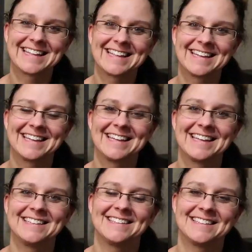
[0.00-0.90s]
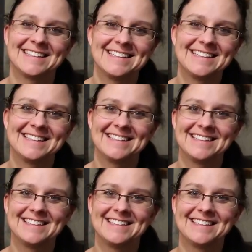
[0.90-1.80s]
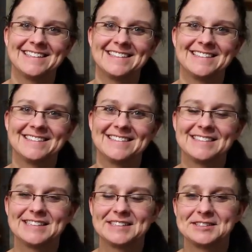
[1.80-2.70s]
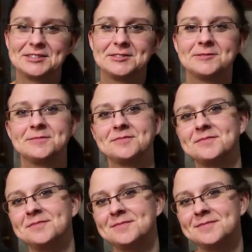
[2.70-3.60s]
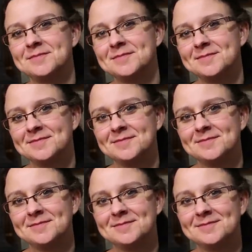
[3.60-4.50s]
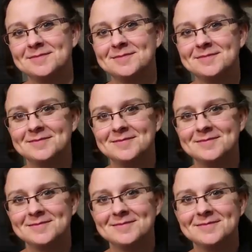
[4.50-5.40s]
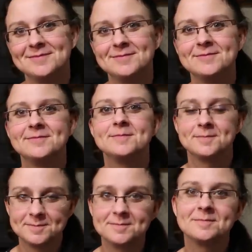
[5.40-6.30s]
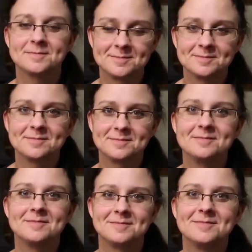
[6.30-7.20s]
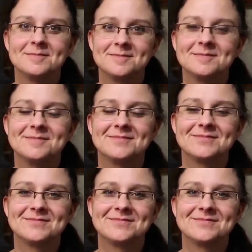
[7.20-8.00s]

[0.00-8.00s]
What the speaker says: This person isn't speaking.